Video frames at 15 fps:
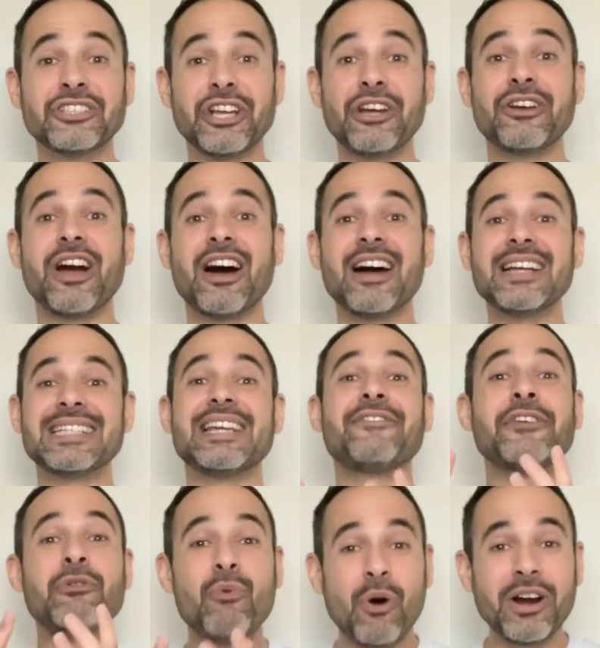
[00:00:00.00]
So guys, if
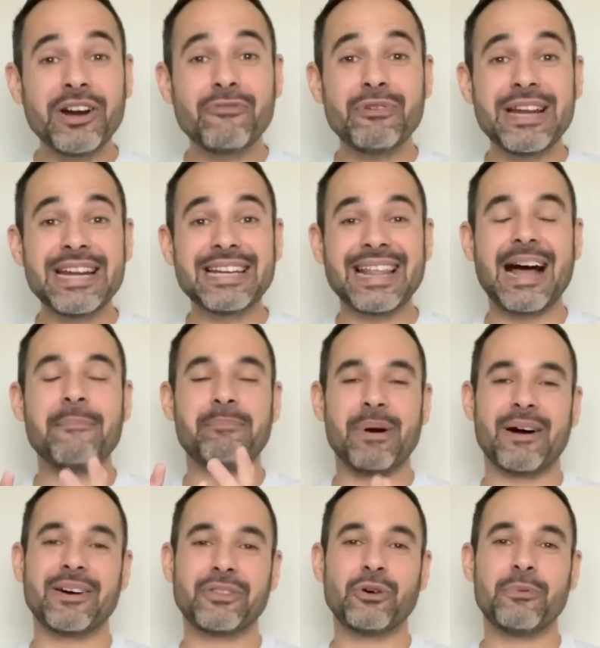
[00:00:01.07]
you want to read that
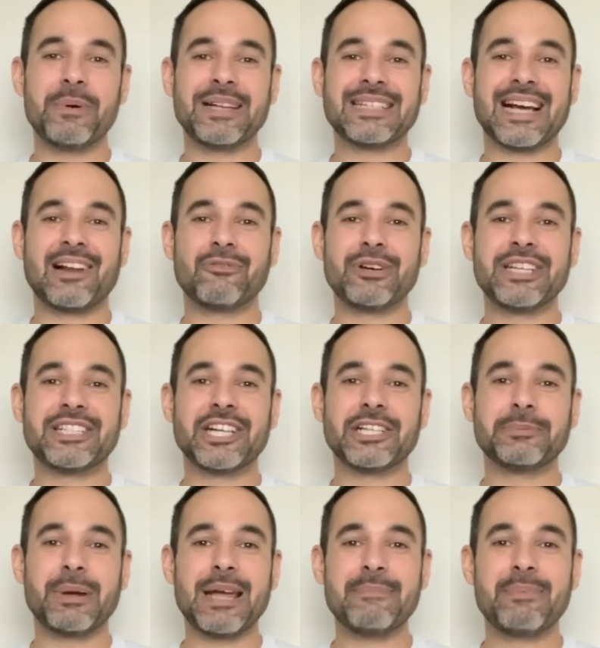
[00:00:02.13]
Buckthorpe et al. Research
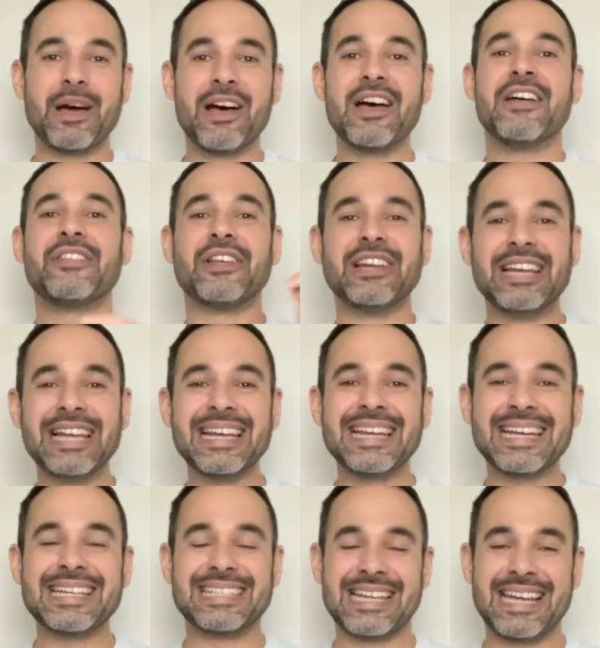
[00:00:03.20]
paper, the link
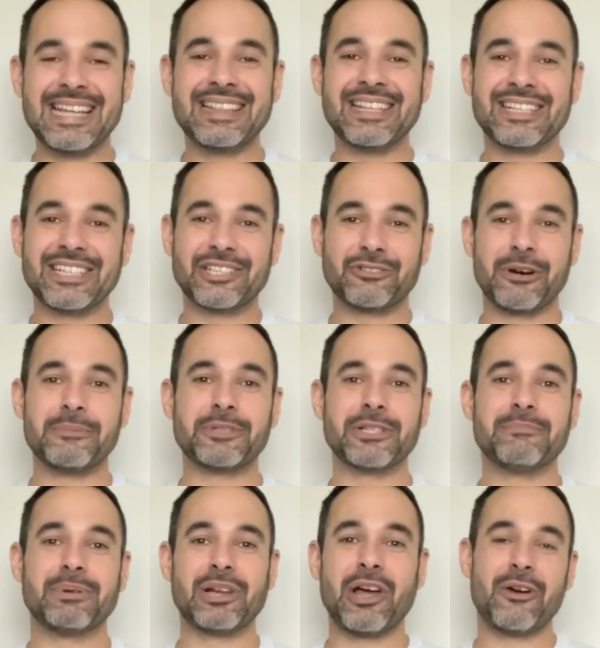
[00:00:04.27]
is in the description
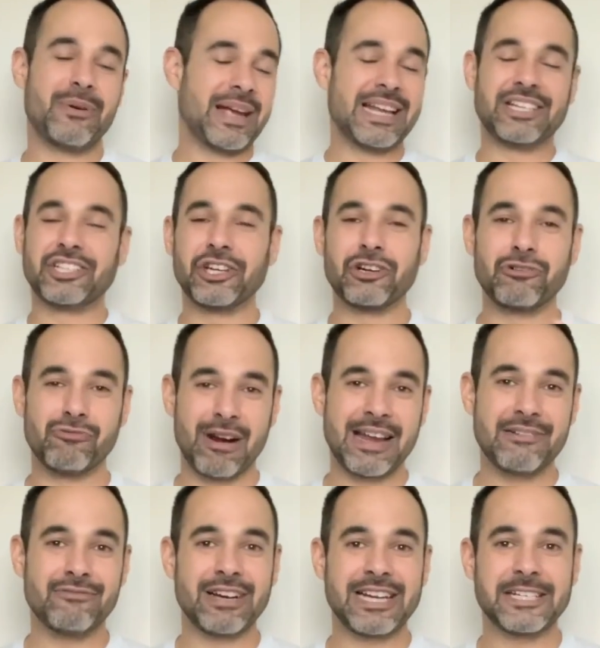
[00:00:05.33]
below. It's a great
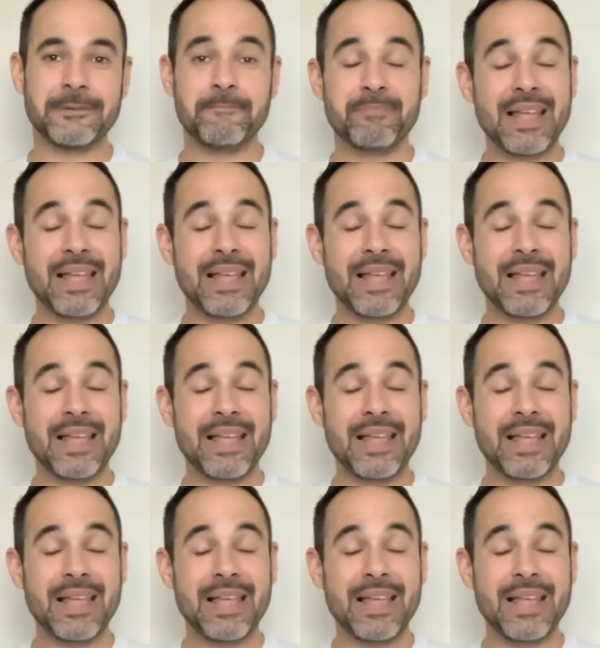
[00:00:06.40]
read.